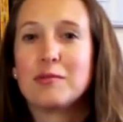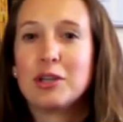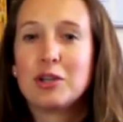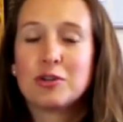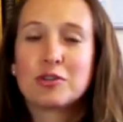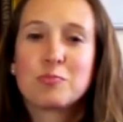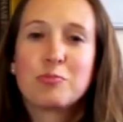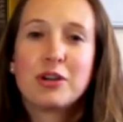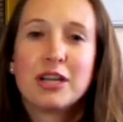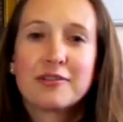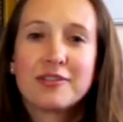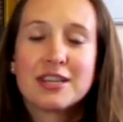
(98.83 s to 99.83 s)
We cooked
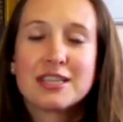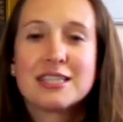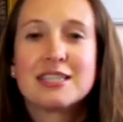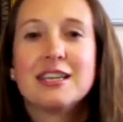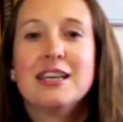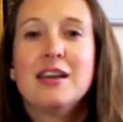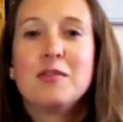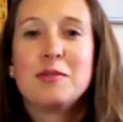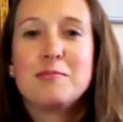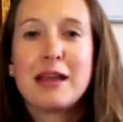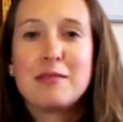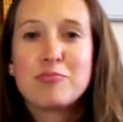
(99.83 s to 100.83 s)
breakfast, we
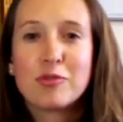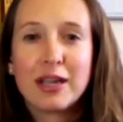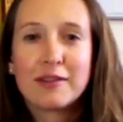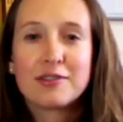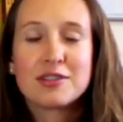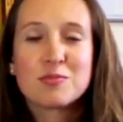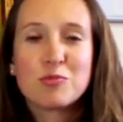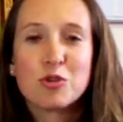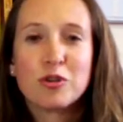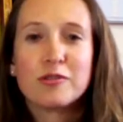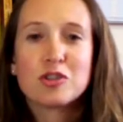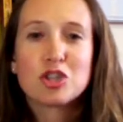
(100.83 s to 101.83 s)
made breakfast more
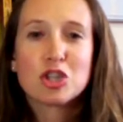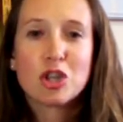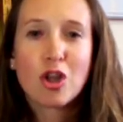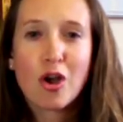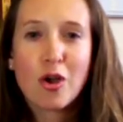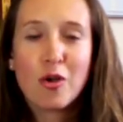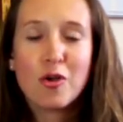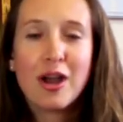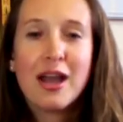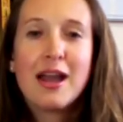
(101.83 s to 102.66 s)
of a slow,